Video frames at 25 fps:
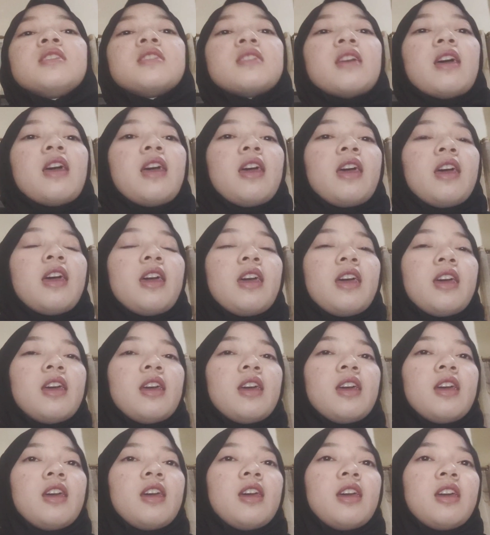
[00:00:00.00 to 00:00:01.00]

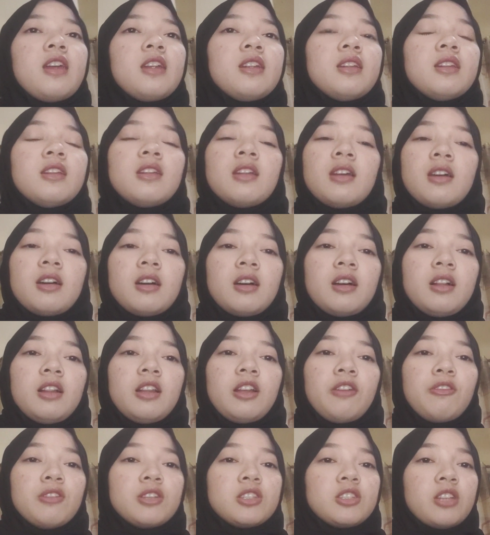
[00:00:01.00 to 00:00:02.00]
and
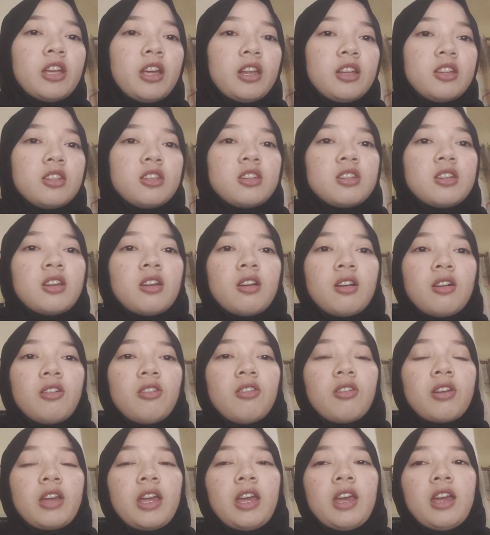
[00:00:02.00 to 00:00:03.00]
language change.
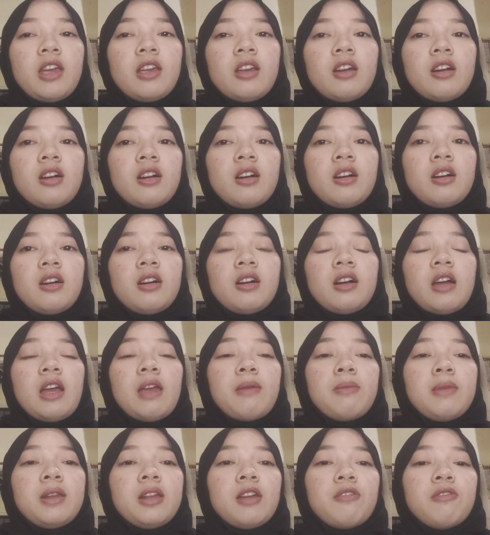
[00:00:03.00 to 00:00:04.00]

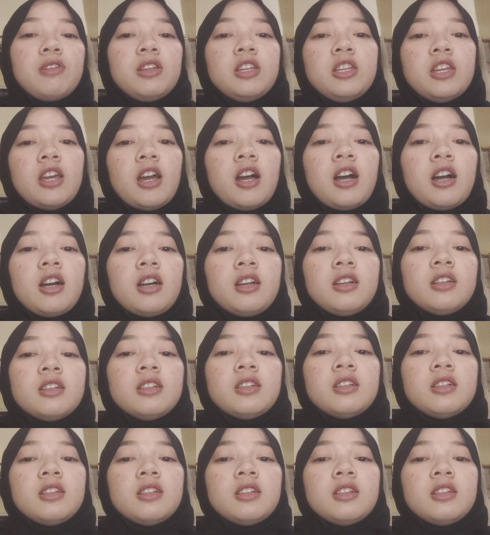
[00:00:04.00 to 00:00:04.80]
I'm Ina Widya